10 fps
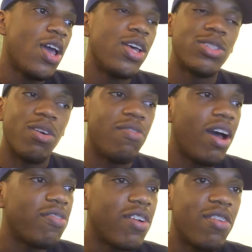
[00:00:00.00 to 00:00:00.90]
So
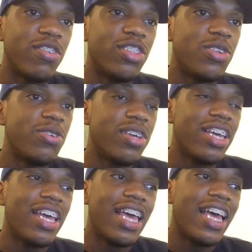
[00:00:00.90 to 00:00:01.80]
without further ado,
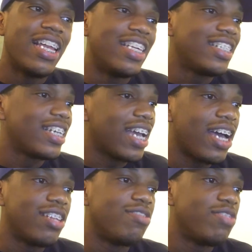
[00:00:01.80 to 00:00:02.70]
let's check
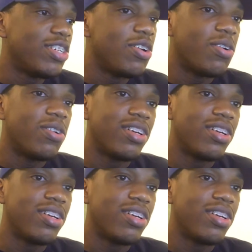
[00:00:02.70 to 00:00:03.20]
out this video.